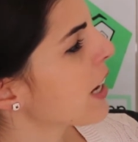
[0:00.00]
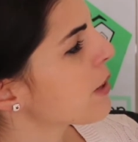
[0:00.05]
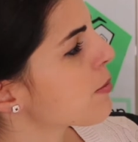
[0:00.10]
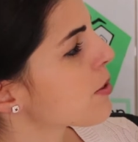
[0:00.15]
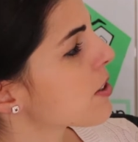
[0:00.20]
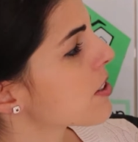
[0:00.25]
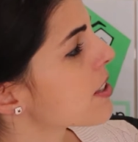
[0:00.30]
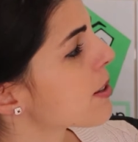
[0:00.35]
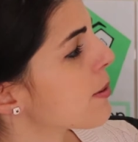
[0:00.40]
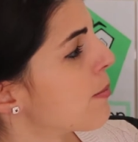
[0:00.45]

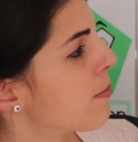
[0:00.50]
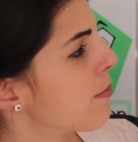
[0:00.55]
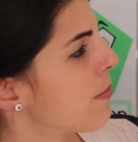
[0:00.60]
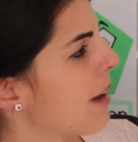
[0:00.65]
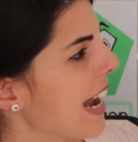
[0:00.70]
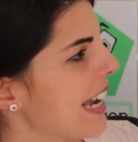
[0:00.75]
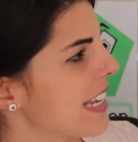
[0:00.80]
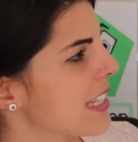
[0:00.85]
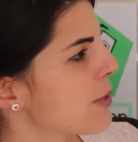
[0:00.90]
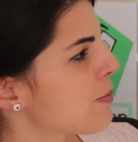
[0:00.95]
animals
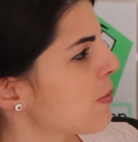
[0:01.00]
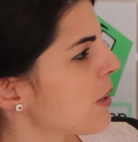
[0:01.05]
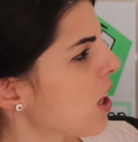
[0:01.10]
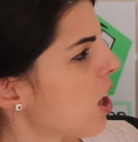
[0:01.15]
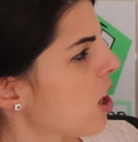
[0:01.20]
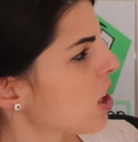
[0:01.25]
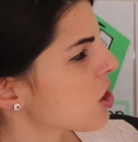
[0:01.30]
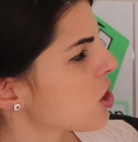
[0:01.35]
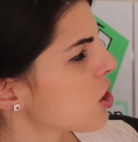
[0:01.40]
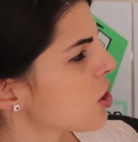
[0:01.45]
mice
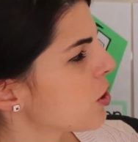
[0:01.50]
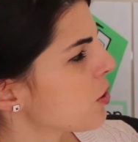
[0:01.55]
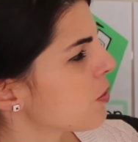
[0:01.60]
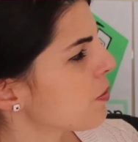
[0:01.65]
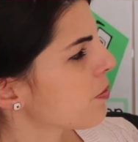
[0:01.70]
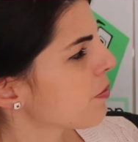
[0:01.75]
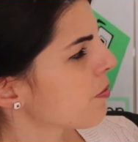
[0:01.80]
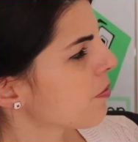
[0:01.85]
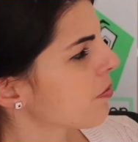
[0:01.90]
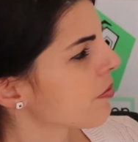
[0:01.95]
belong to?